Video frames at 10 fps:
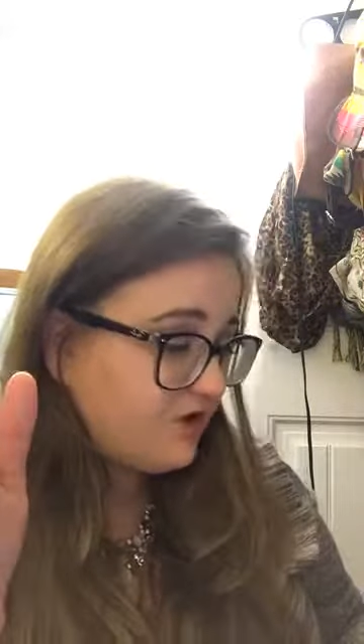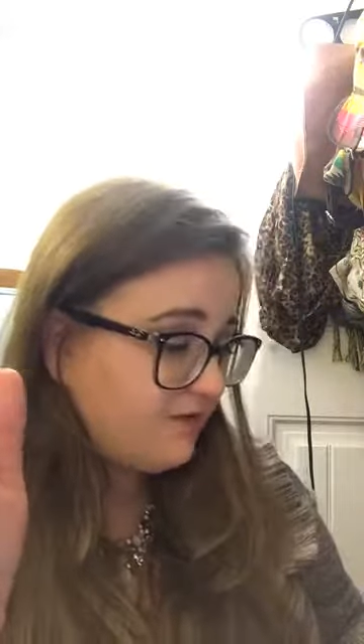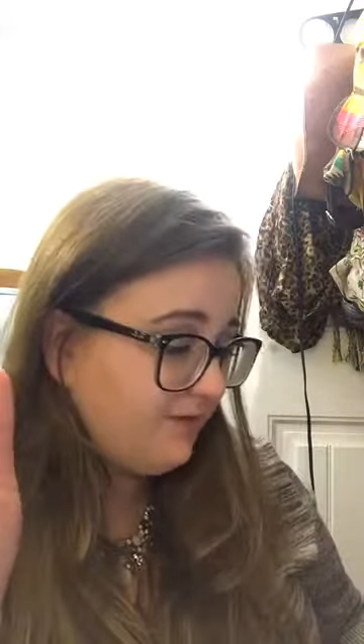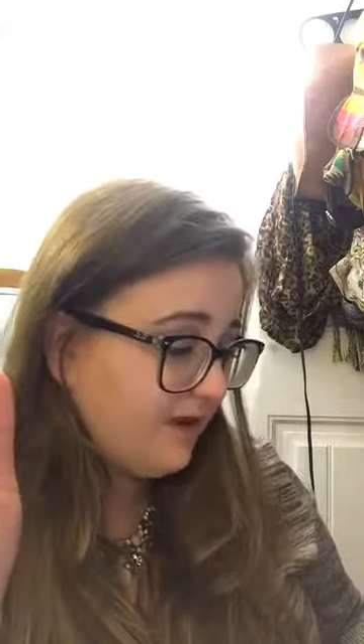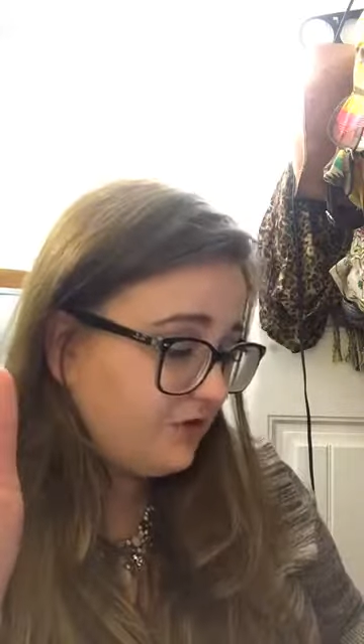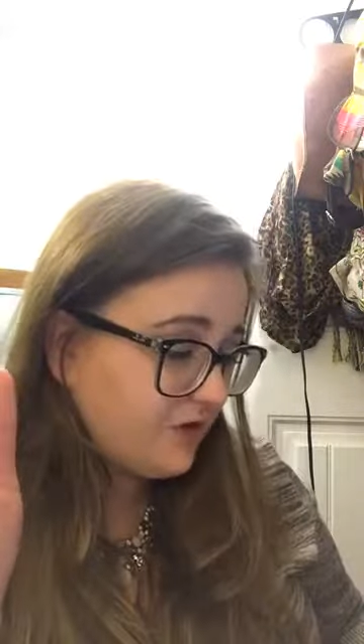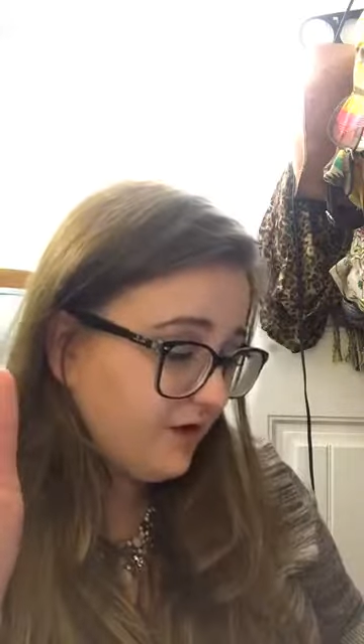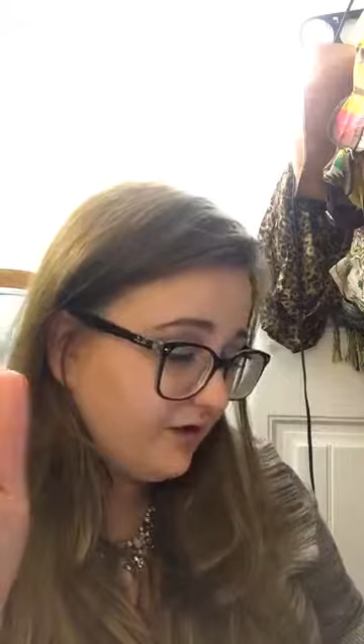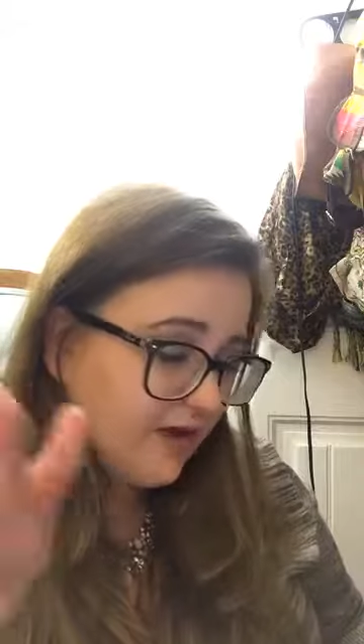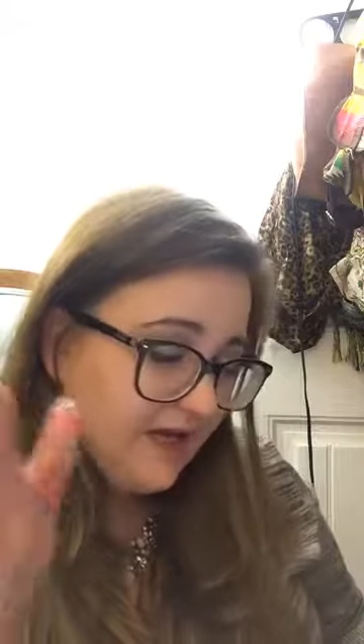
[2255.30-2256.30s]
of any
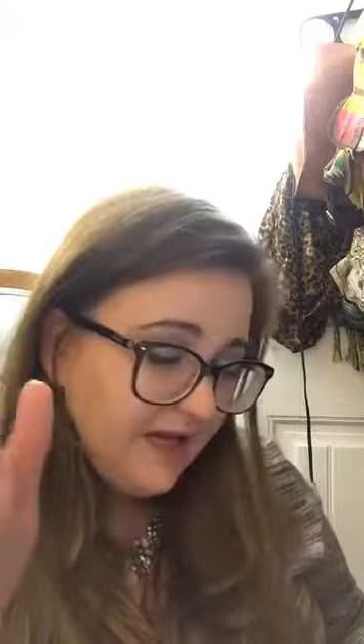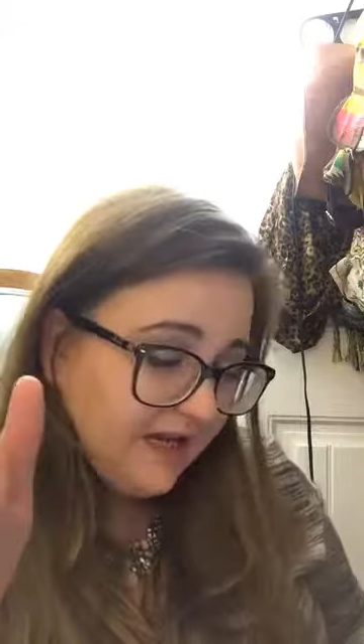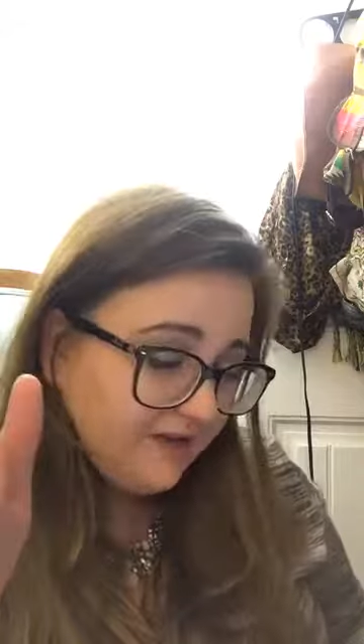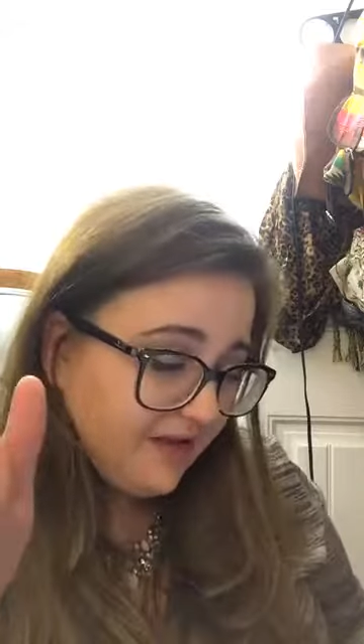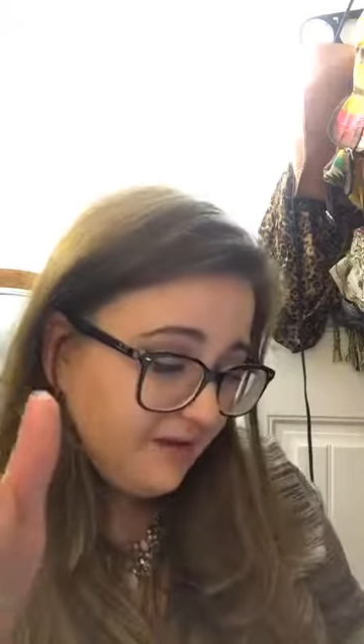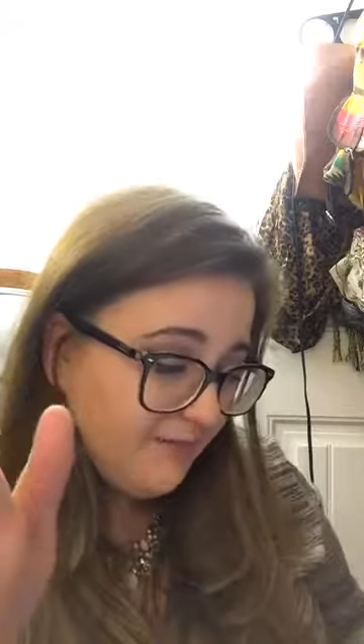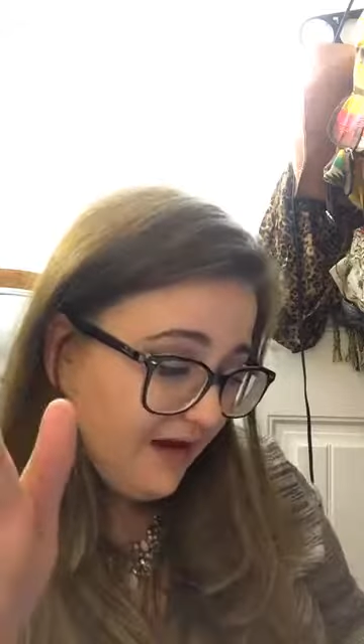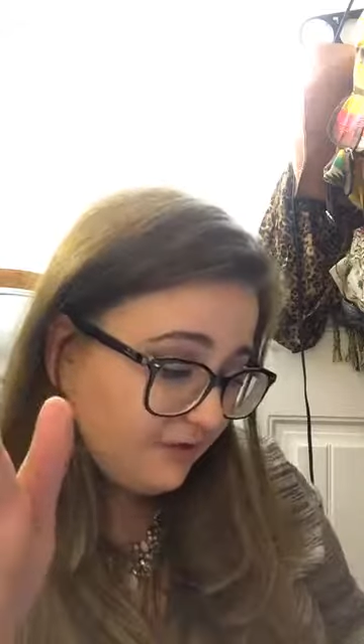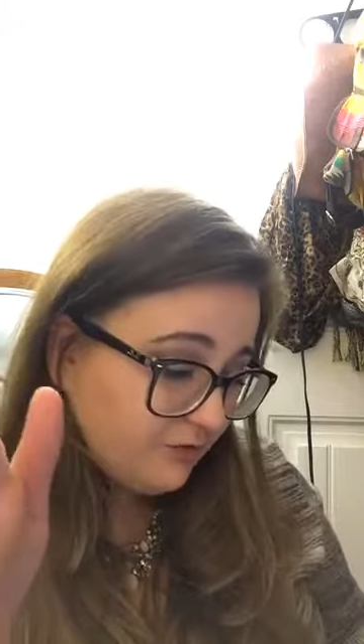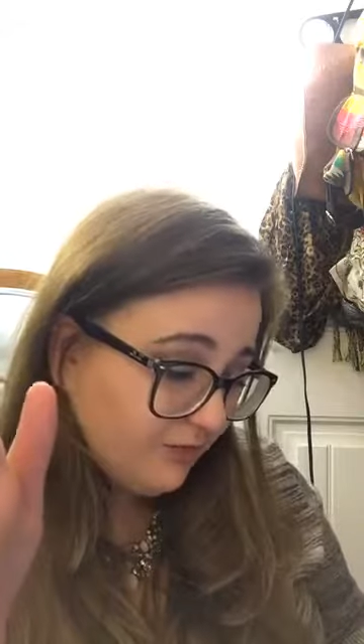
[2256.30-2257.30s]
drug in the
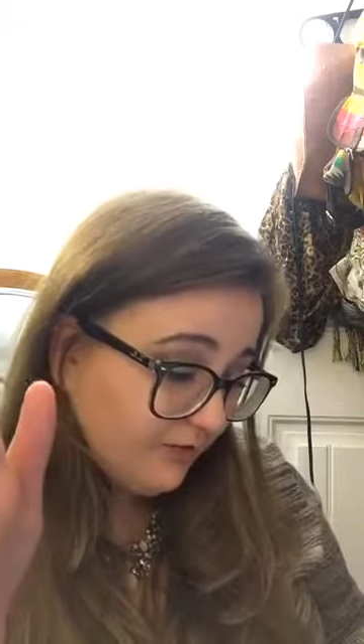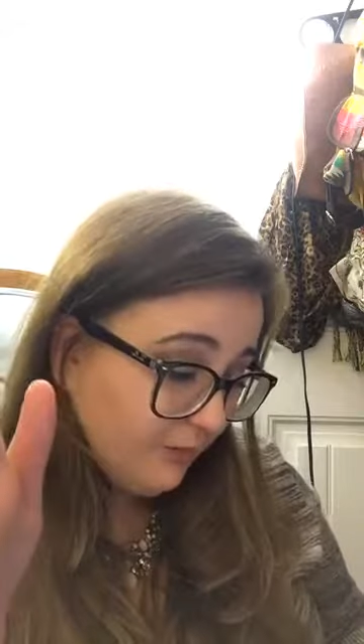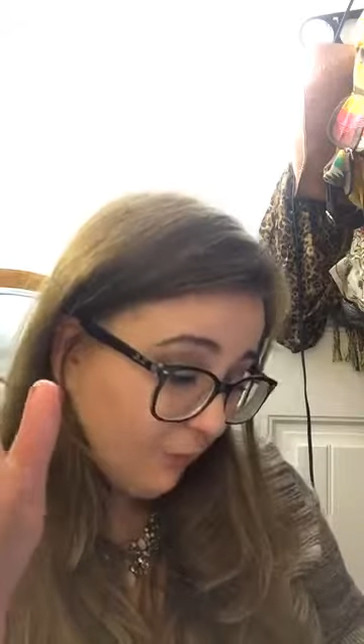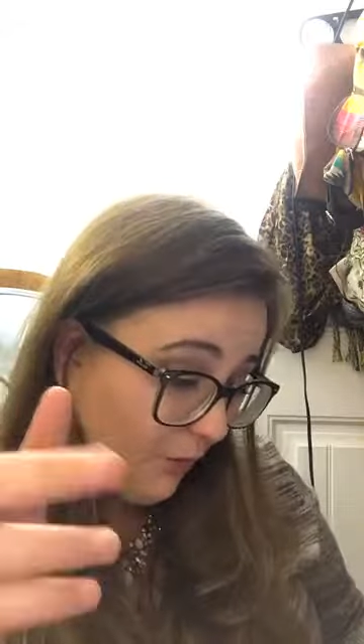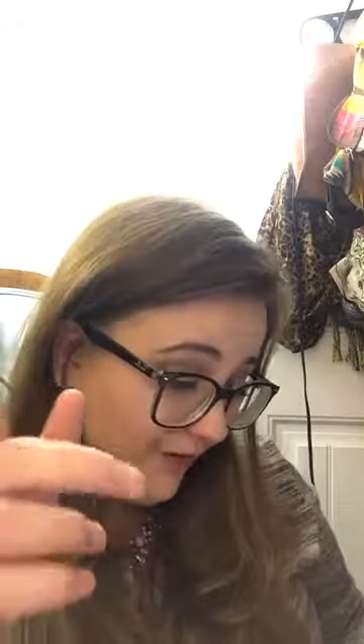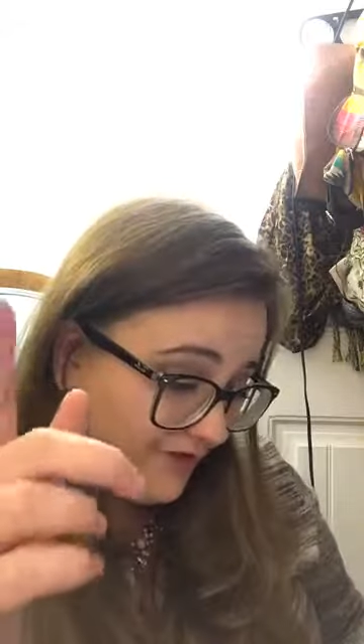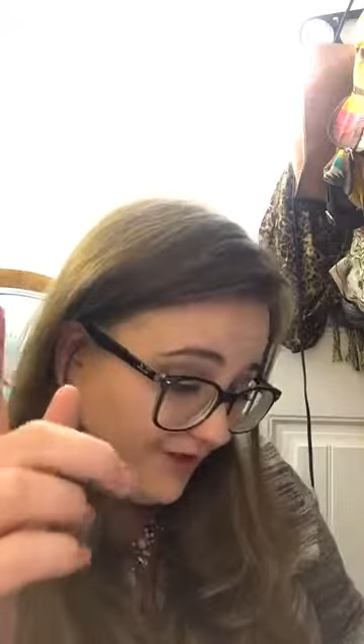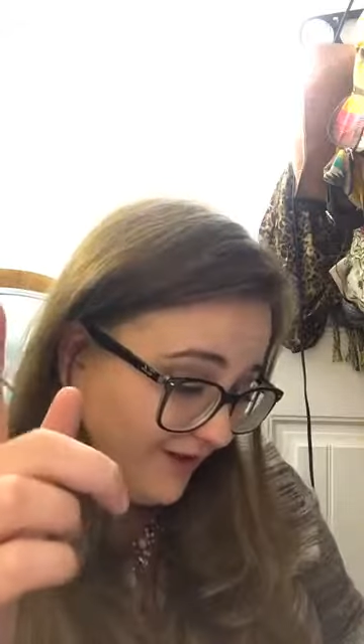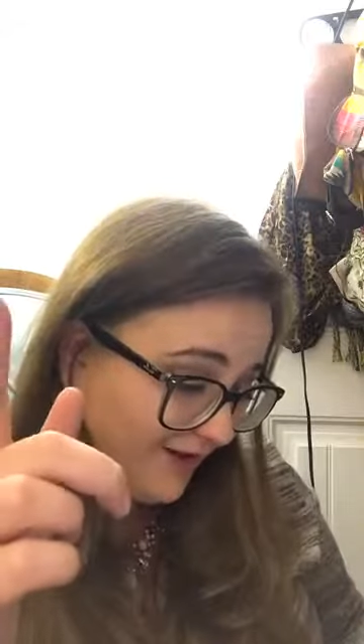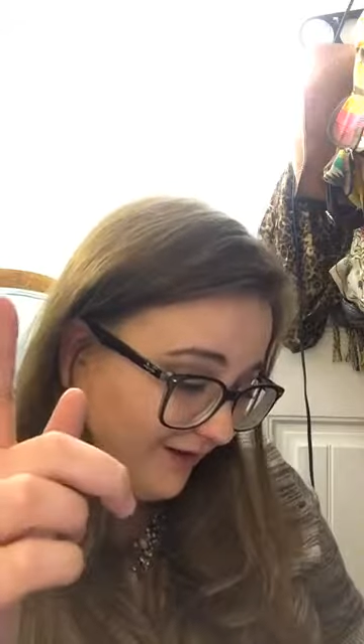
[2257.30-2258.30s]
amount was 1
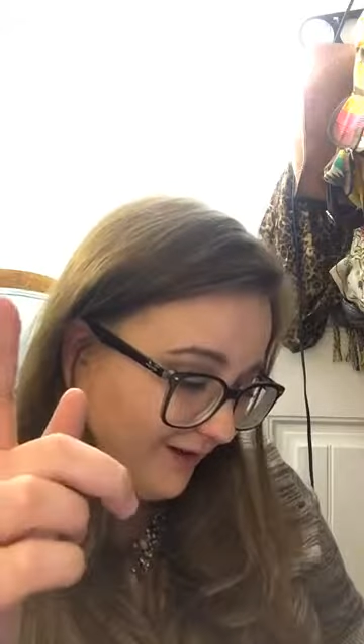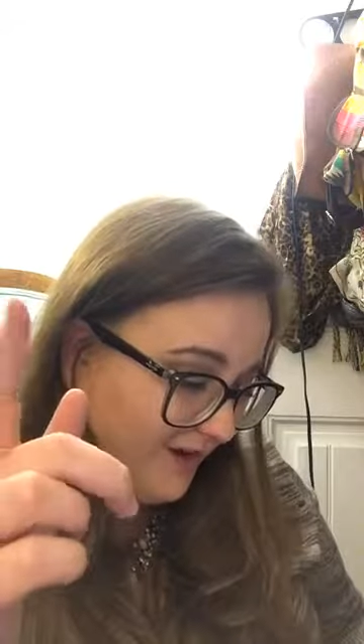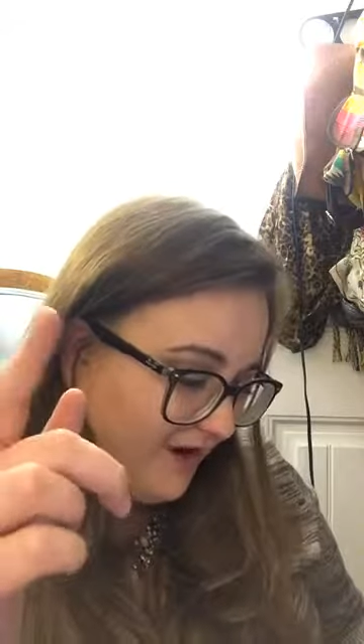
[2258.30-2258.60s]
year.